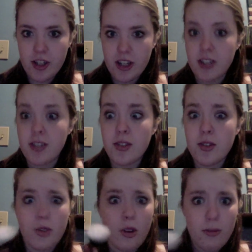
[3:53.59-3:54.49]
It is
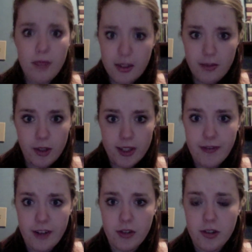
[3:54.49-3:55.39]
so
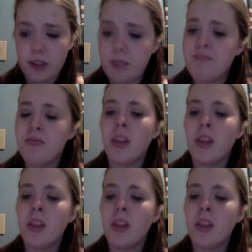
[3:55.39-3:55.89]
multifunctional.